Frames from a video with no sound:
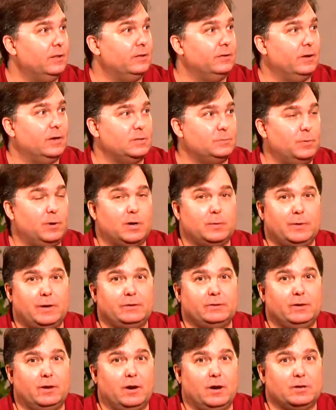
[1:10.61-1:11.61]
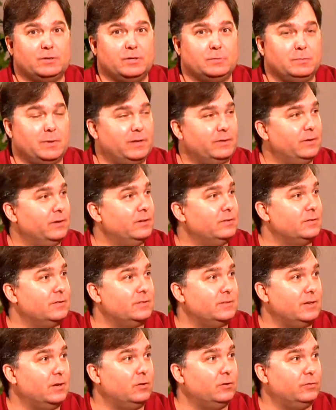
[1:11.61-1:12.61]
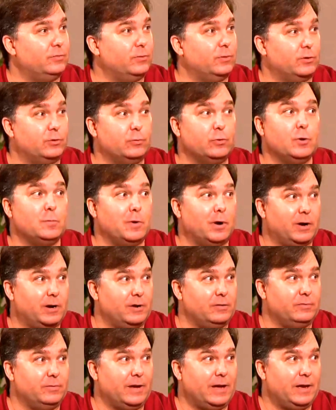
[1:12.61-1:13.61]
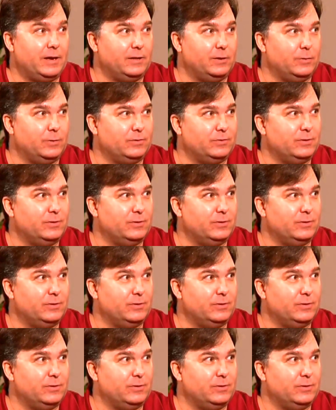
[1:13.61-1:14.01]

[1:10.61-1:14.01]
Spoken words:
The nice part about the auction method is it sells for true market value.